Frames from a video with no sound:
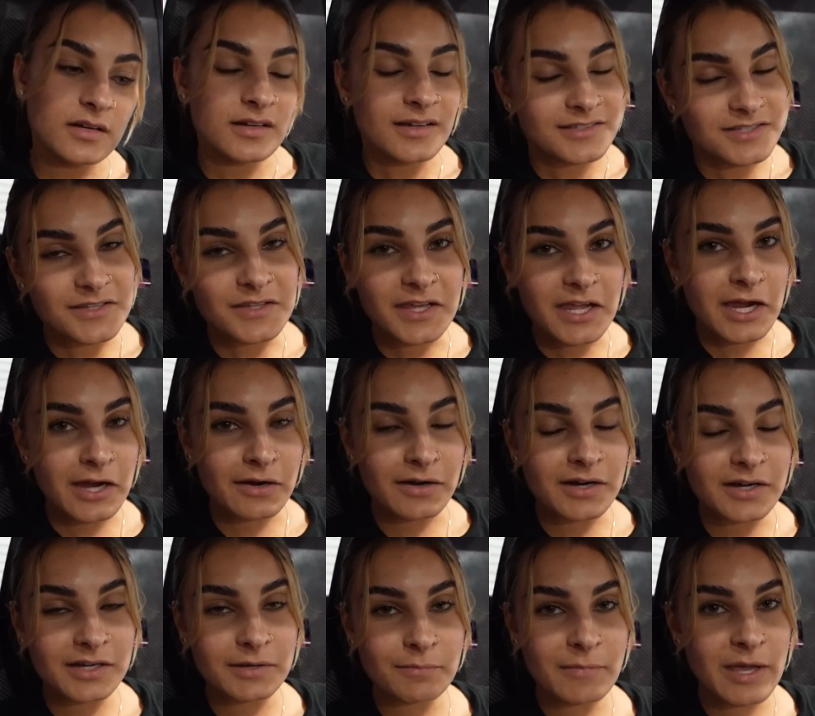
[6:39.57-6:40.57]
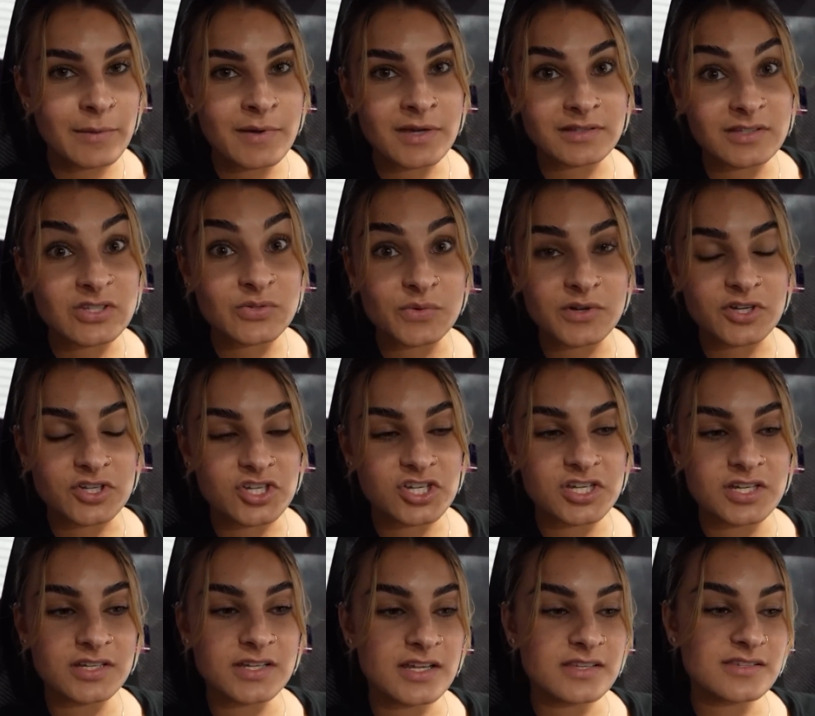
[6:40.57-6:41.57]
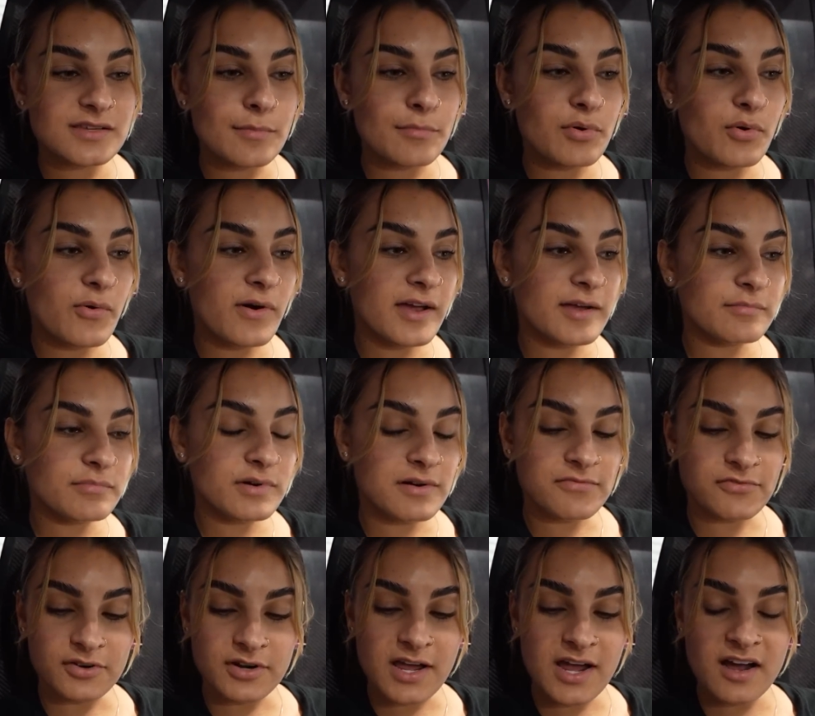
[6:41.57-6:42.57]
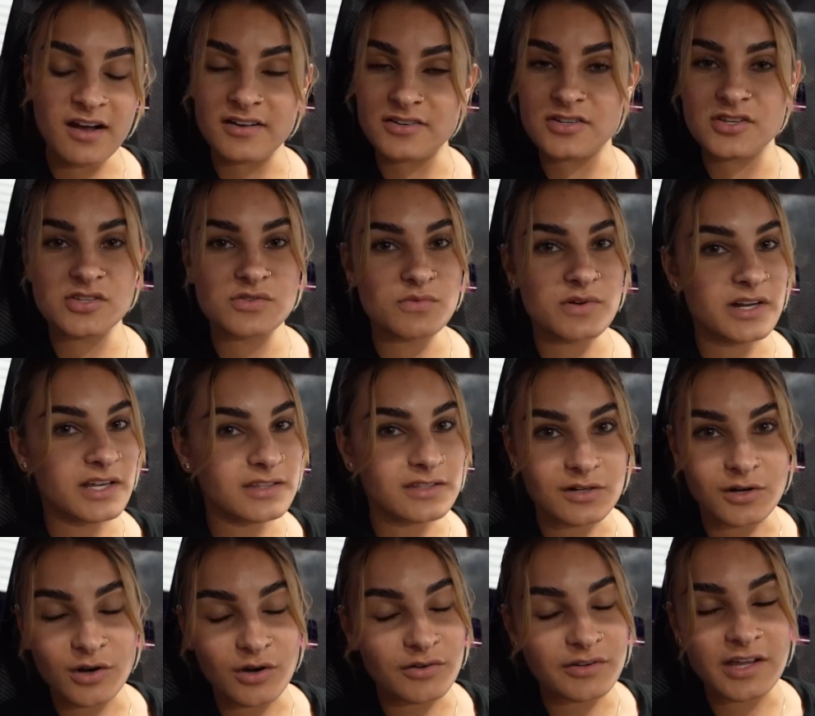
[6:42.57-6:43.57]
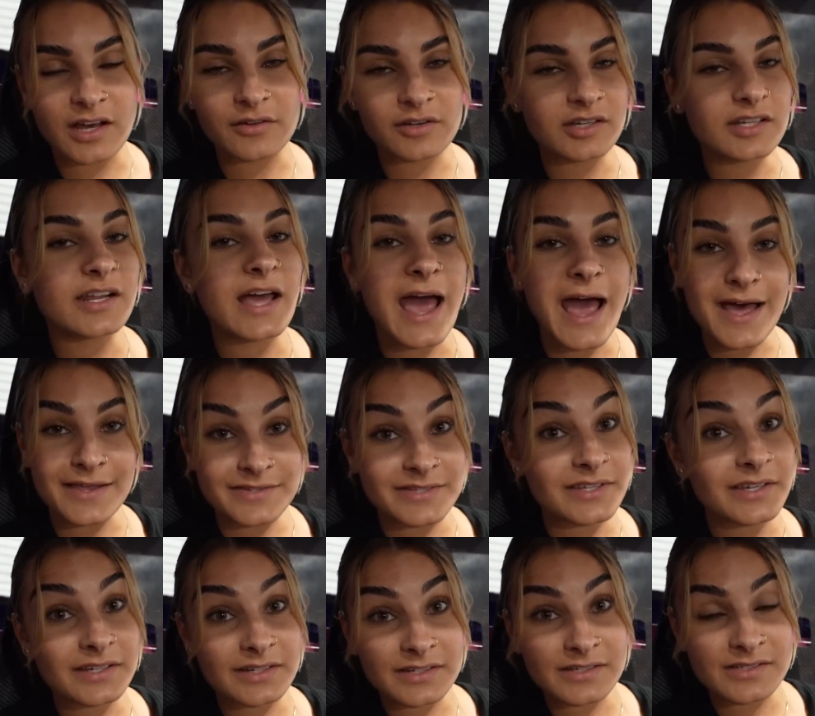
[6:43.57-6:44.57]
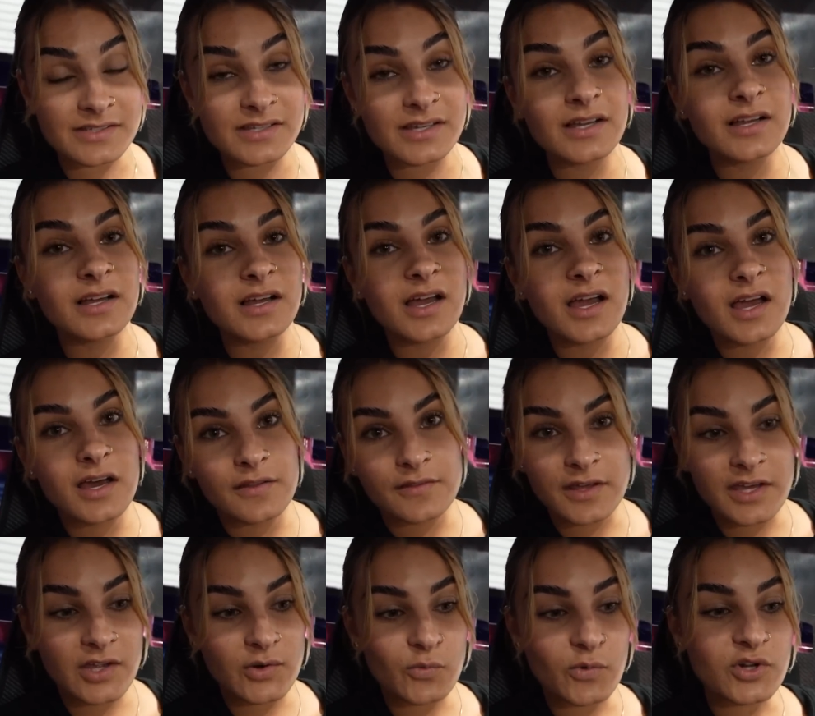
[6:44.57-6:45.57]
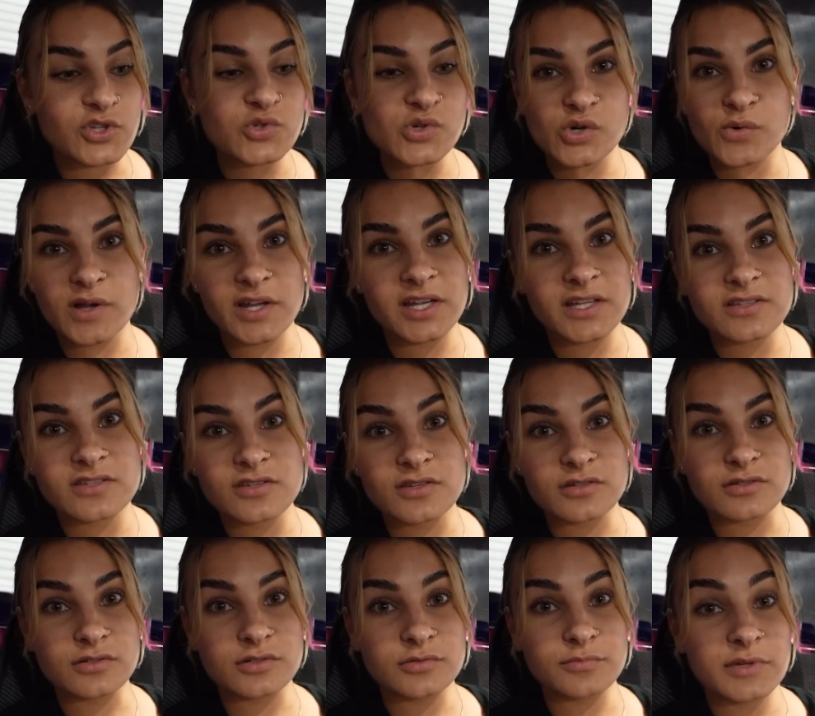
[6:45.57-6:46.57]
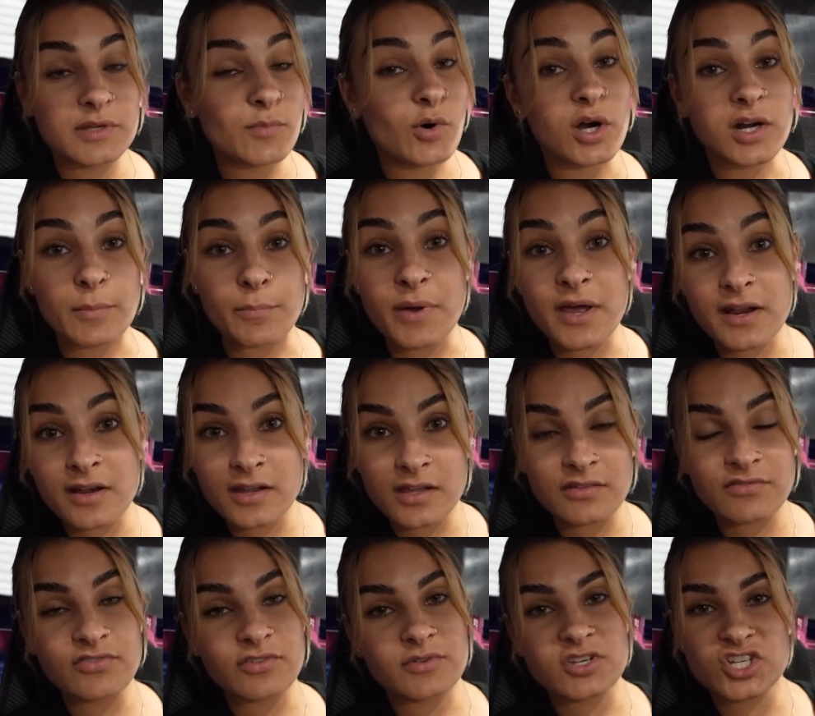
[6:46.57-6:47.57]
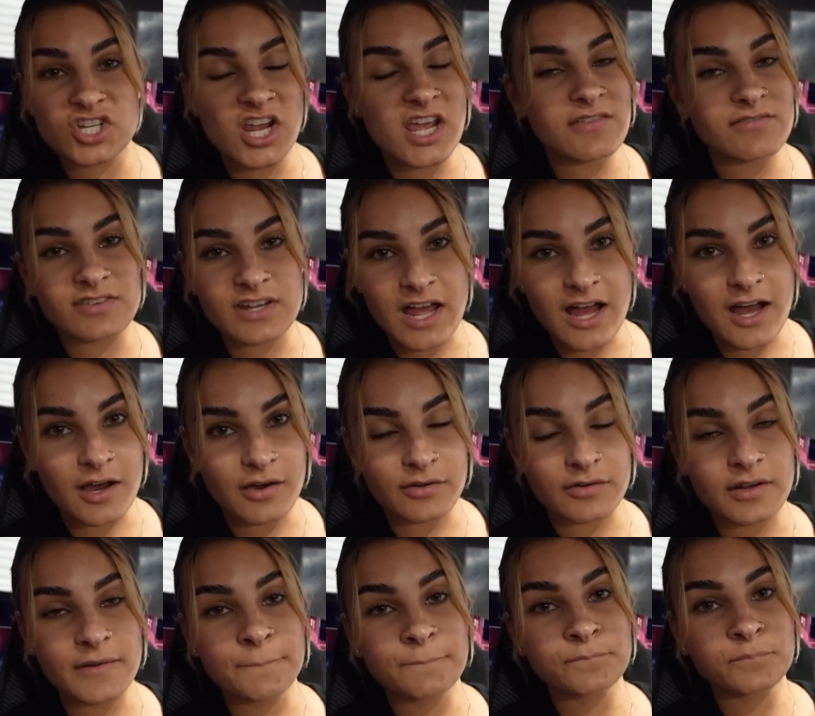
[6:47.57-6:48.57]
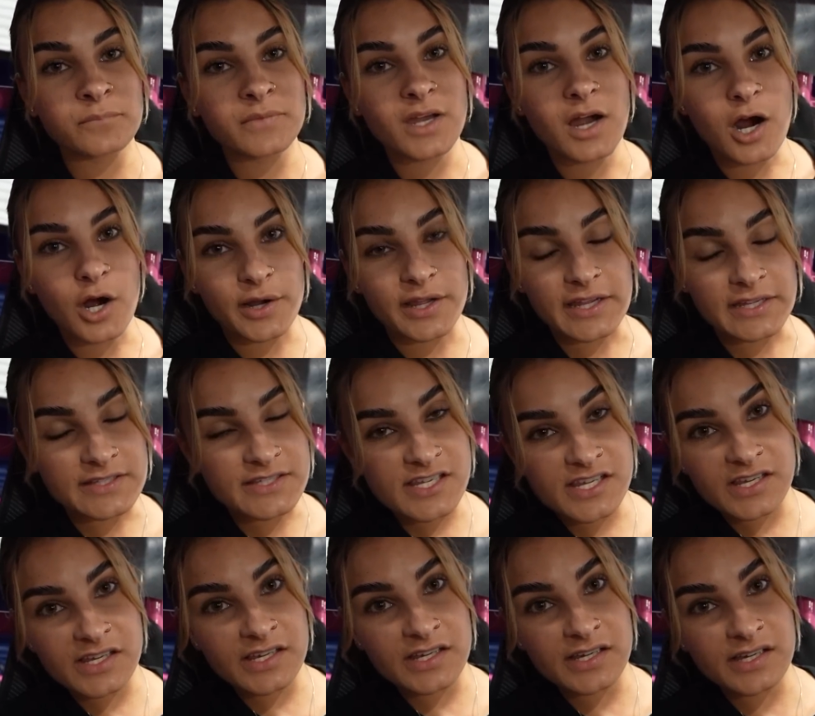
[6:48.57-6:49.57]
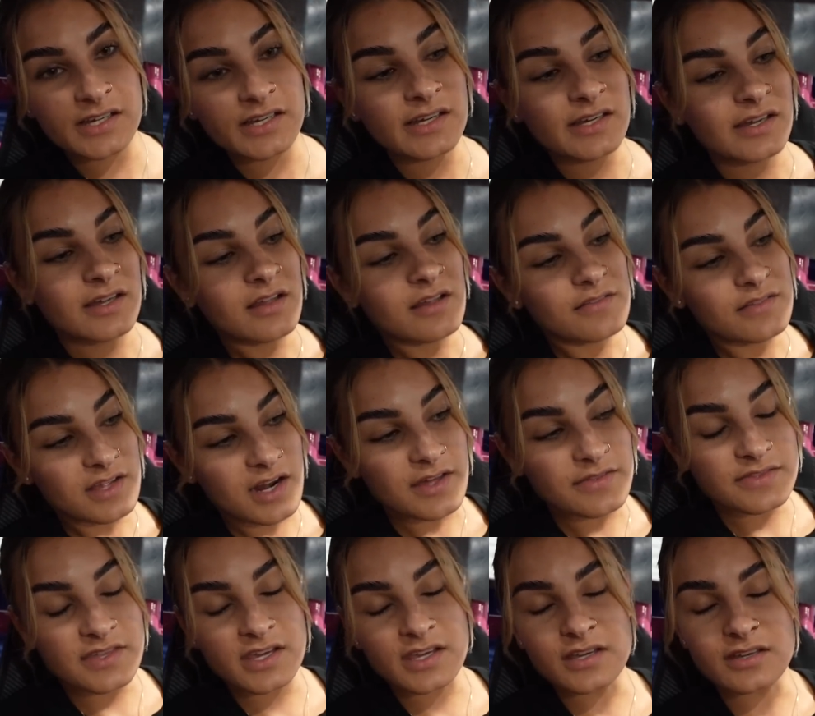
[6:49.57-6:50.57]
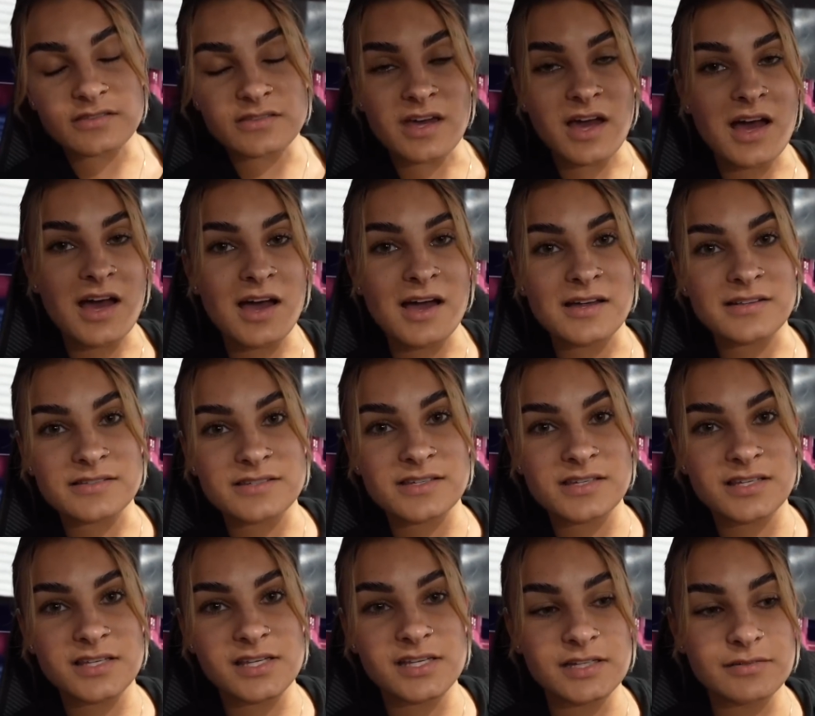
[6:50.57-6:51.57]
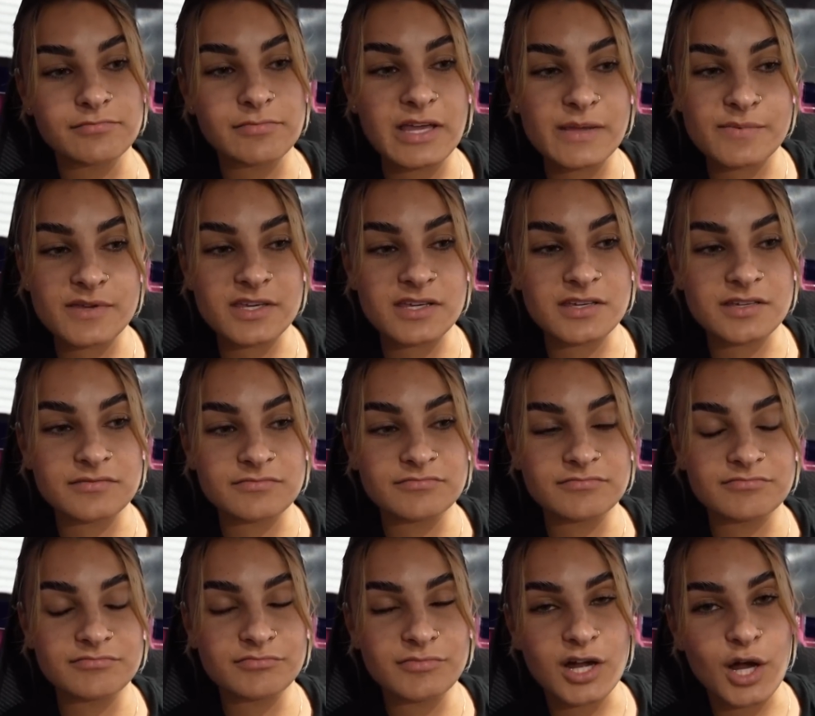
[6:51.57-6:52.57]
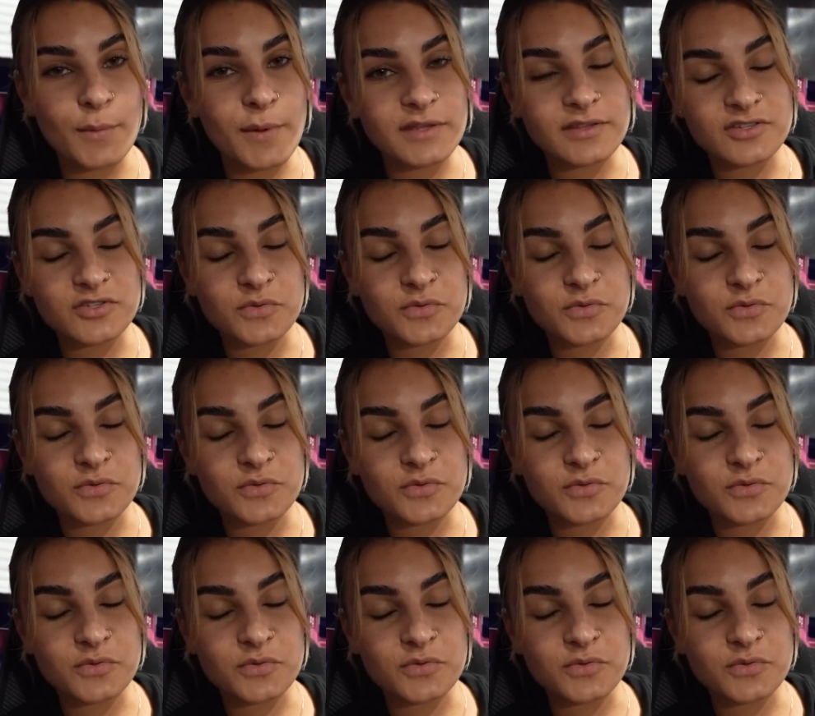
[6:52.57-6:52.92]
it's in the air. May make the switch at some point, but for now I just want to get the car dialed in as is. And then once we're ready to be more competitive and shave down our ET, then I think that maybe I'll make the